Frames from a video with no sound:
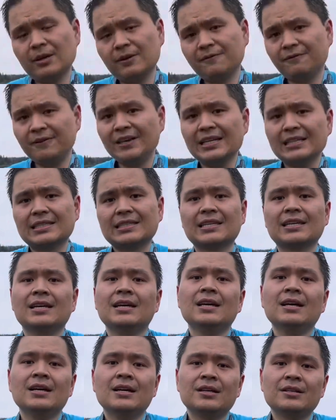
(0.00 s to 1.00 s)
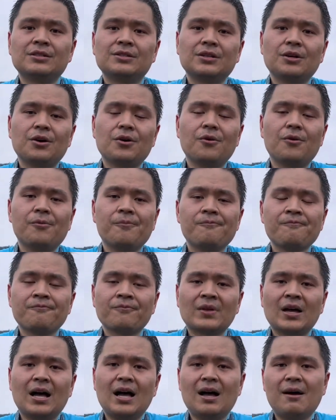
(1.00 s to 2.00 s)
feet. So,
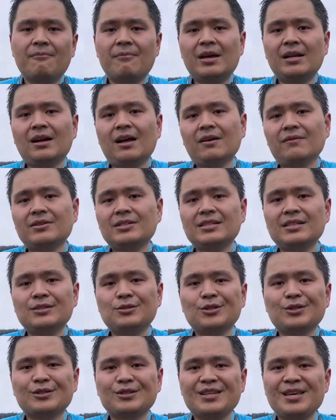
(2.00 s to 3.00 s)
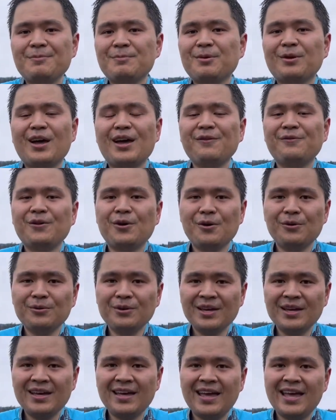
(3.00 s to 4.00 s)
and obviously just keep your iPhone
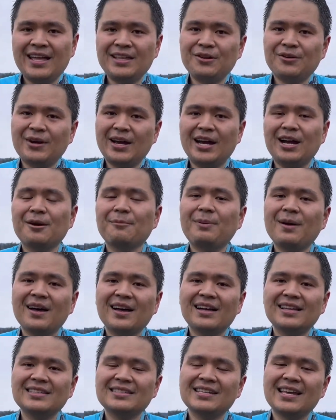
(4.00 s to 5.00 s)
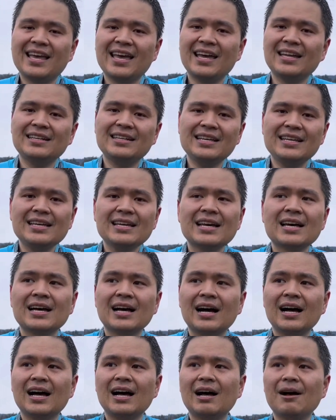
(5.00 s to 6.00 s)
and your AirPods handy.
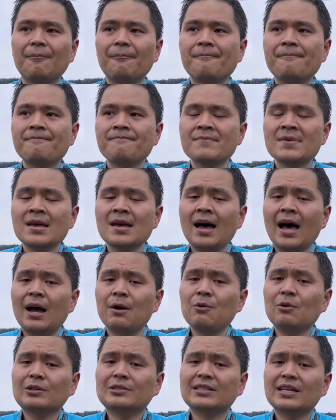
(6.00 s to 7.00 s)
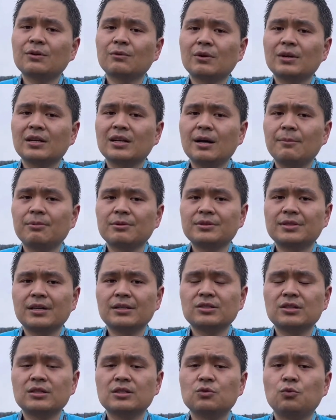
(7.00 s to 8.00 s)
I will say run a couple
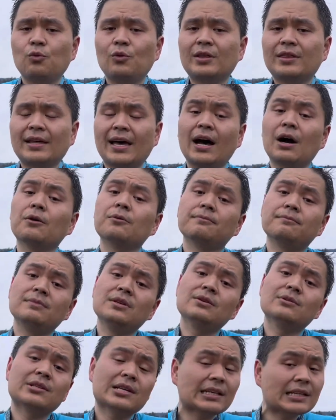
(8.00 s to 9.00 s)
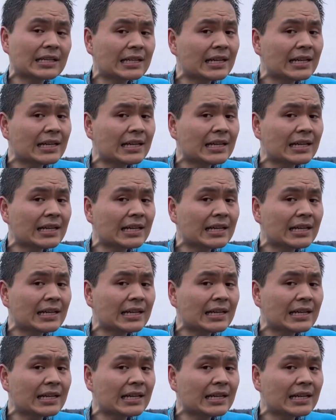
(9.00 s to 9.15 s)
sessions without music,